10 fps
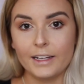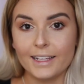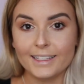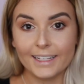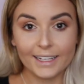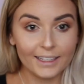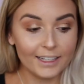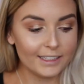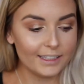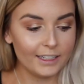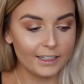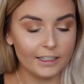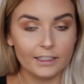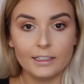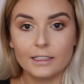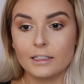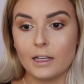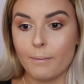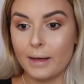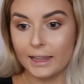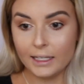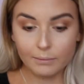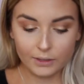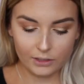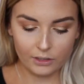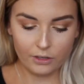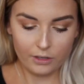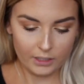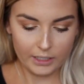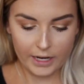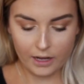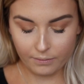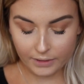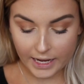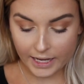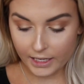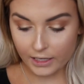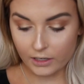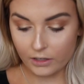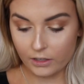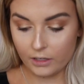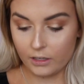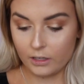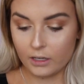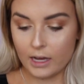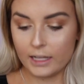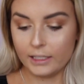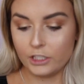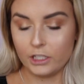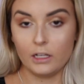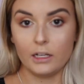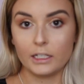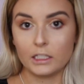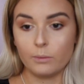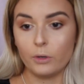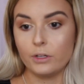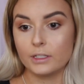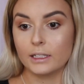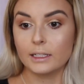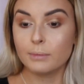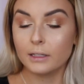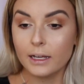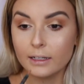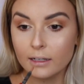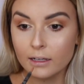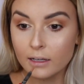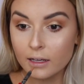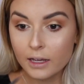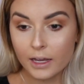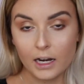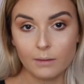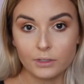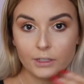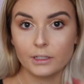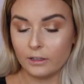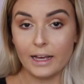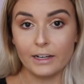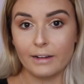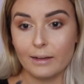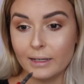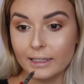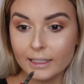Now the second last thing is my lips. So today I'm taking the Kylie Jenner Exposed Lip Liner and I'm just going to line around my